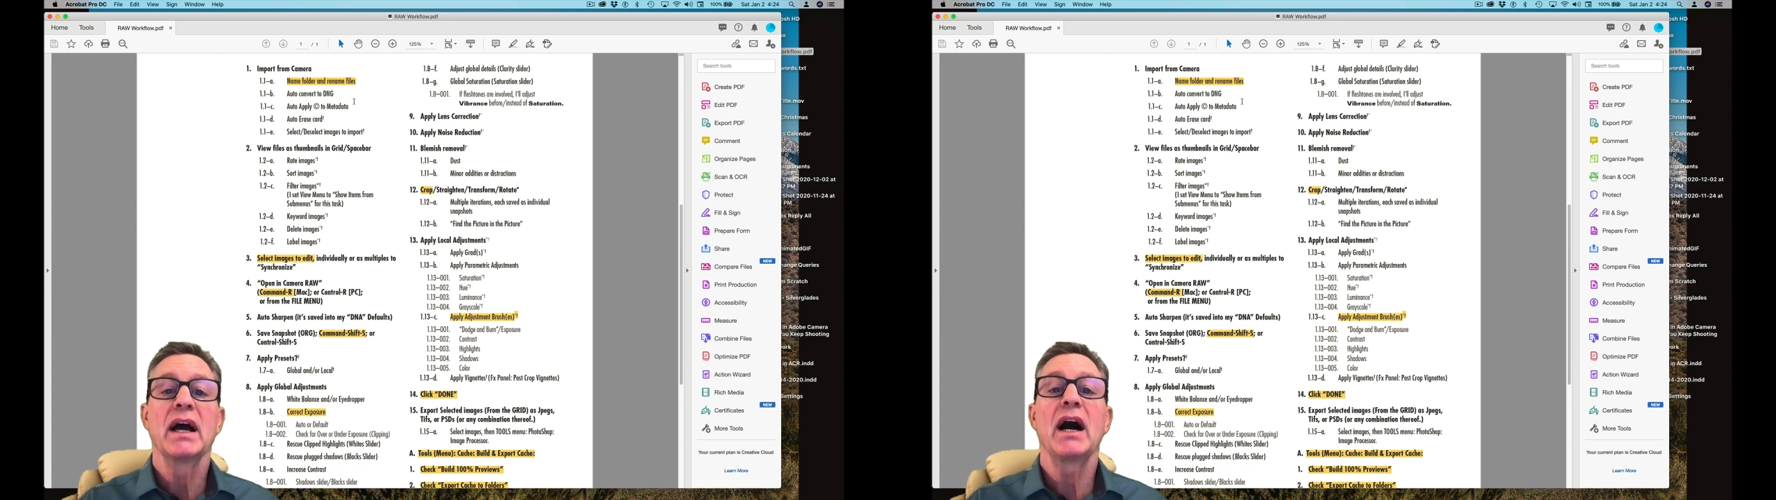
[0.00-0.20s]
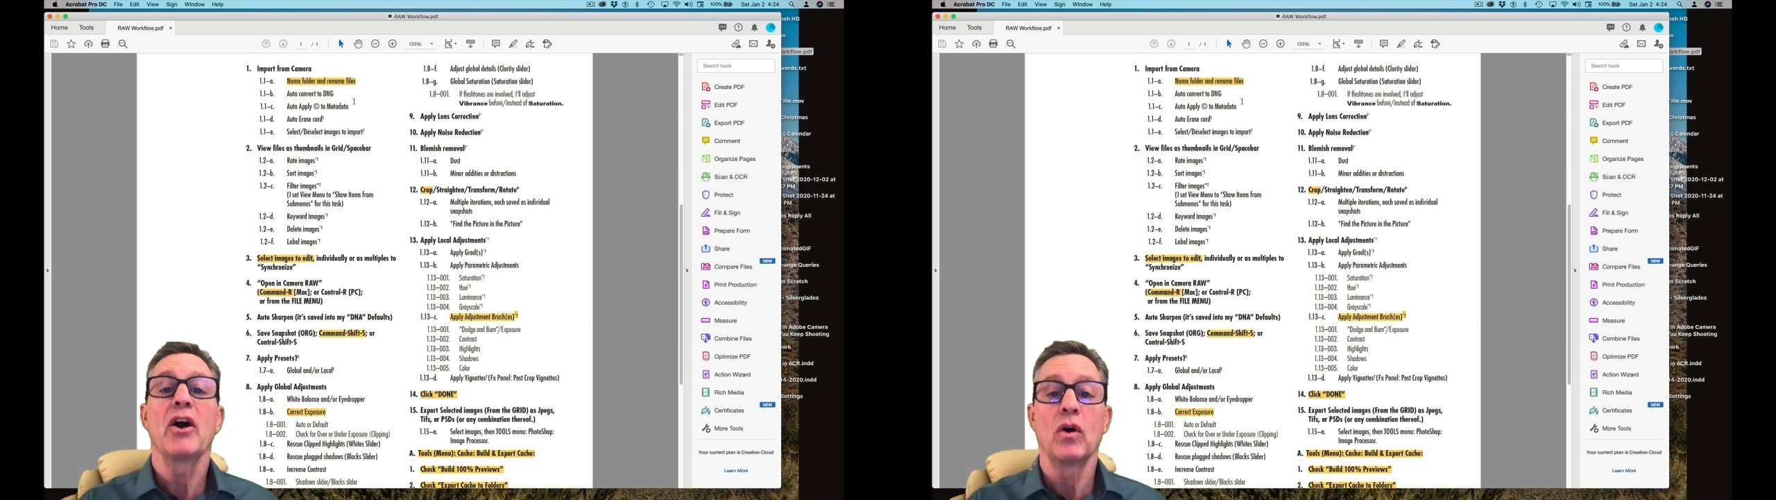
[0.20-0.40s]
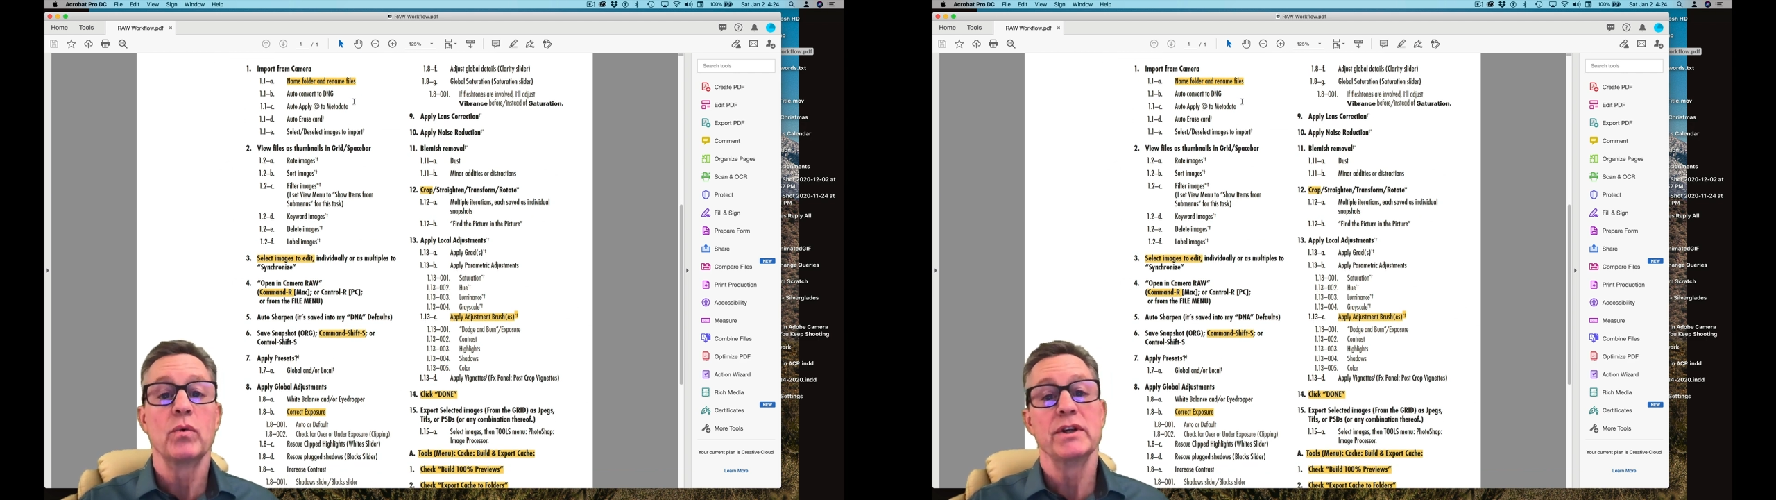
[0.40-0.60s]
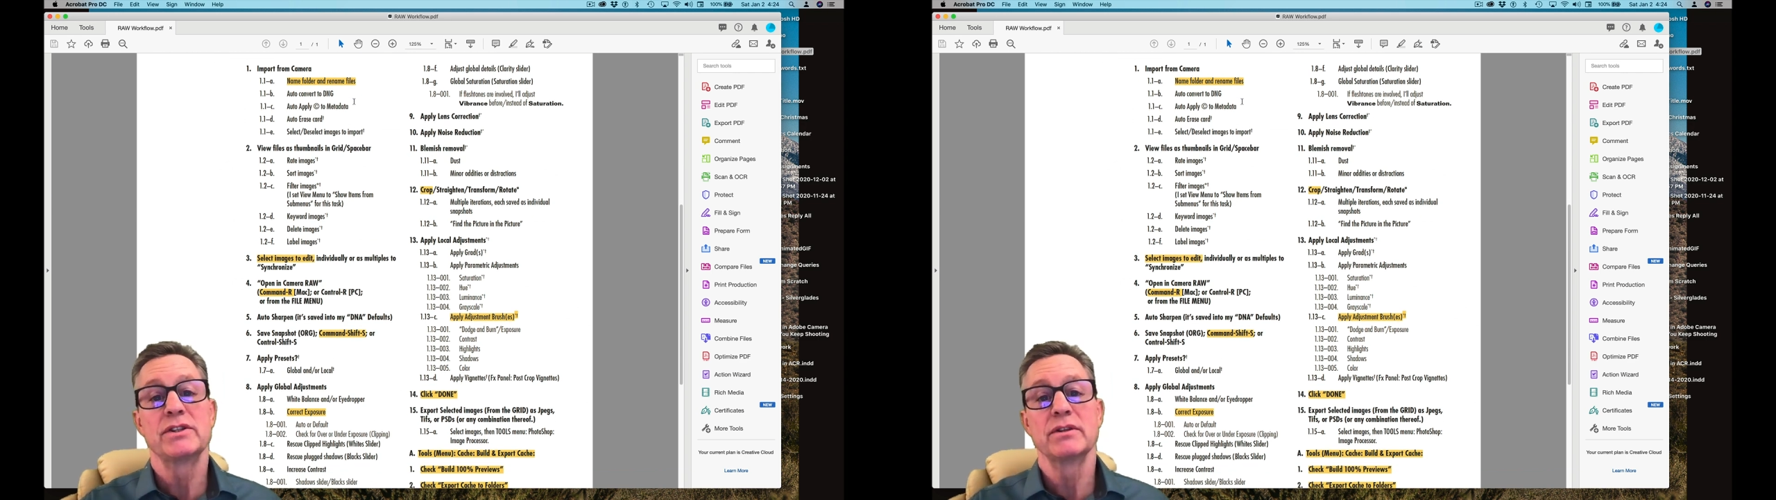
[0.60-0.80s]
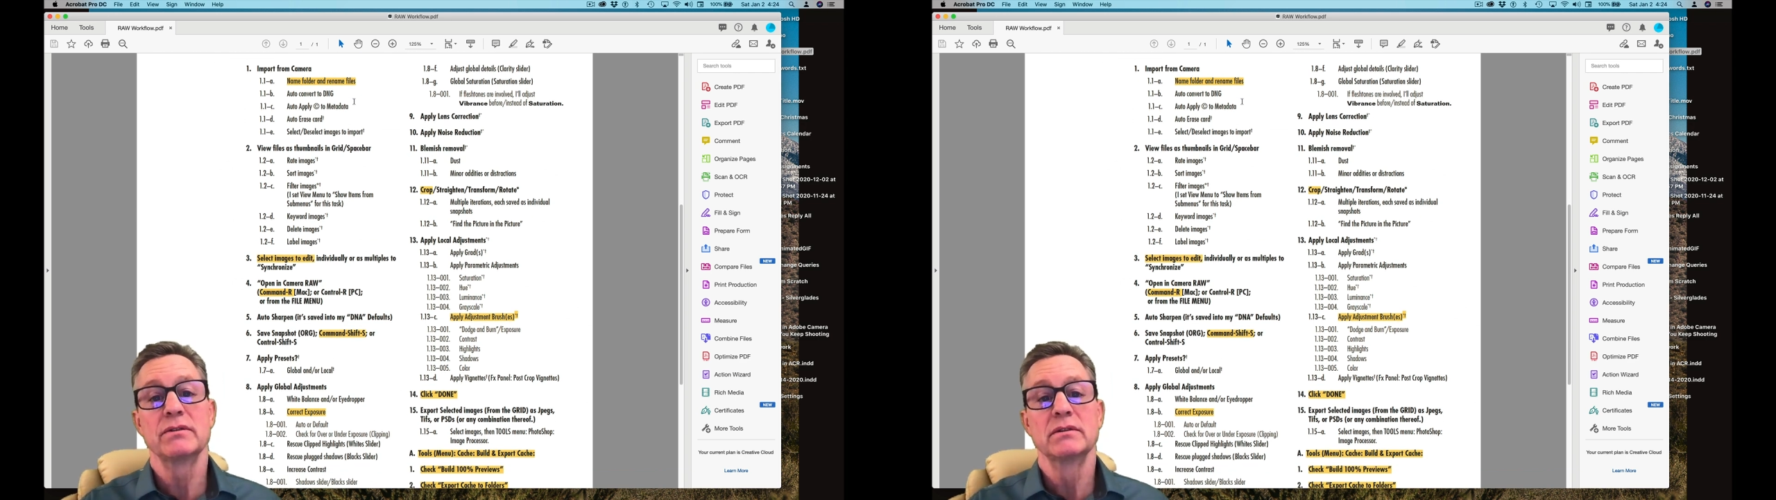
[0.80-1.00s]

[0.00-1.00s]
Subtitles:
I always do.